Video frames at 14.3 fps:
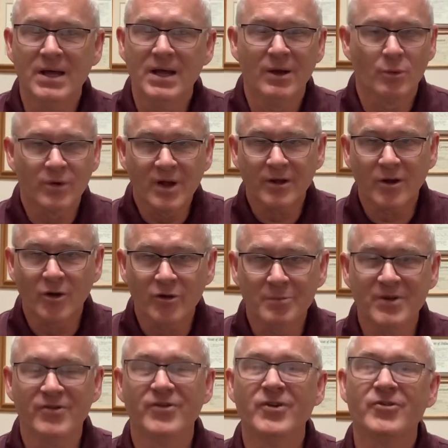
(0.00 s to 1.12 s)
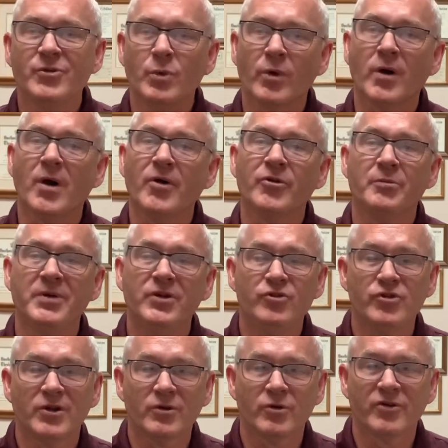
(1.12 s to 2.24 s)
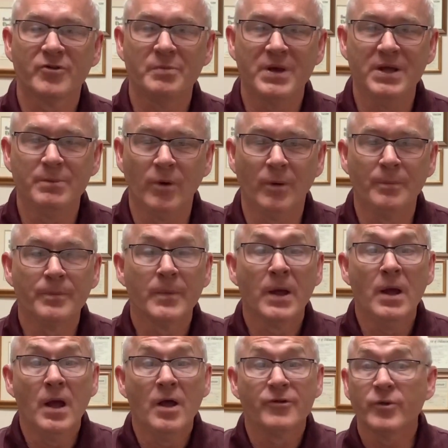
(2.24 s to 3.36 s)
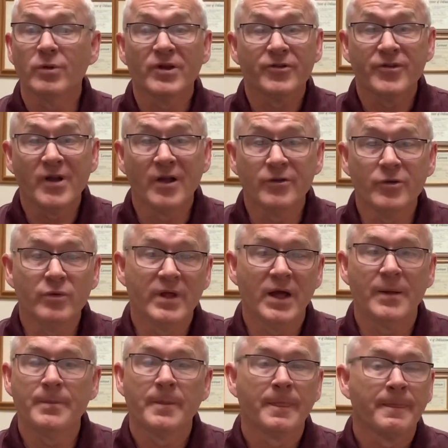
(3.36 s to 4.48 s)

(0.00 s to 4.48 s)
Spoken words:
And we're not called to be stingy, we're called to be generous people. So let's not do that.